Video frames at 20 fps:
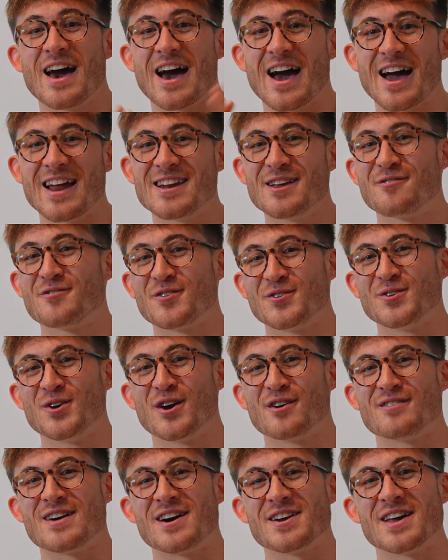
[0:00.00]
And if you're new
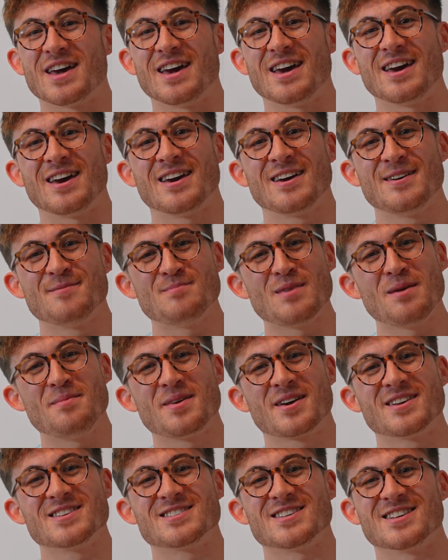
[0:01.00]
around here,
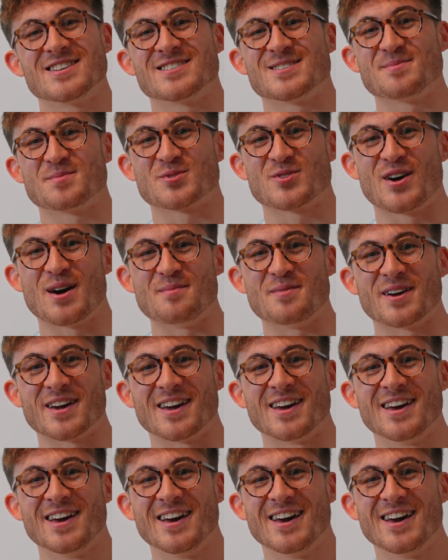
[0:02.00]
maybe consider subscribing.